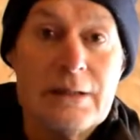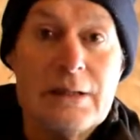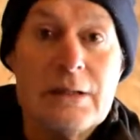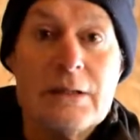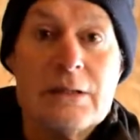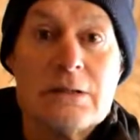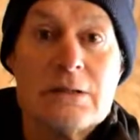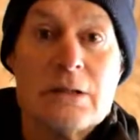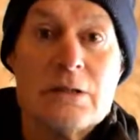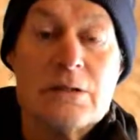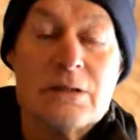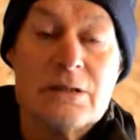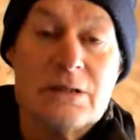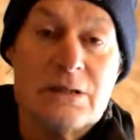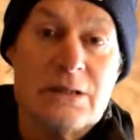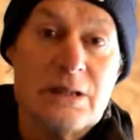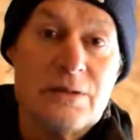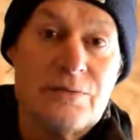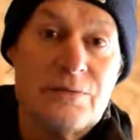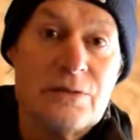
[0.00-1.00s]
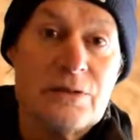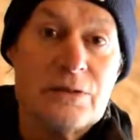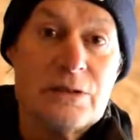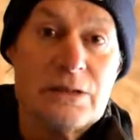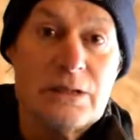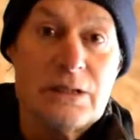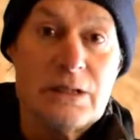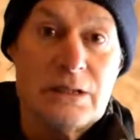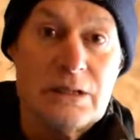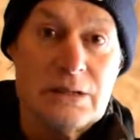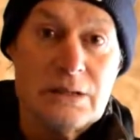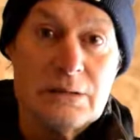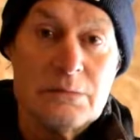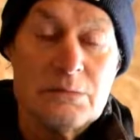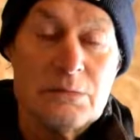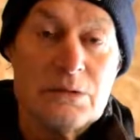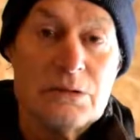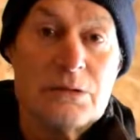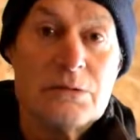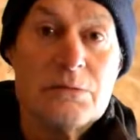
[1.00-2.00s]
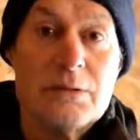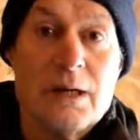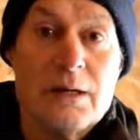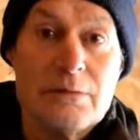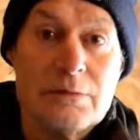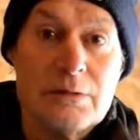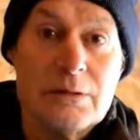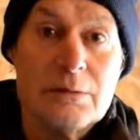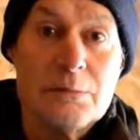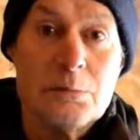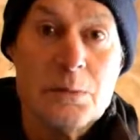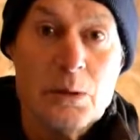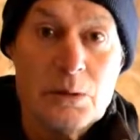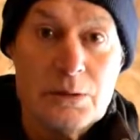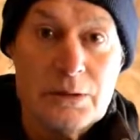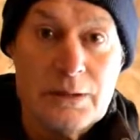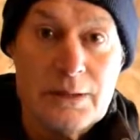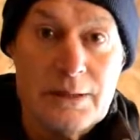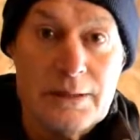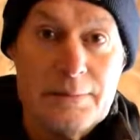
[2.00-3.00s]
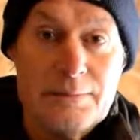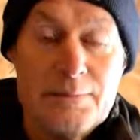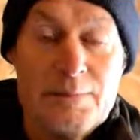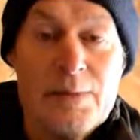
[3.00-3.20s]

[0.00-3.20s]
So there's different systems throughout the body.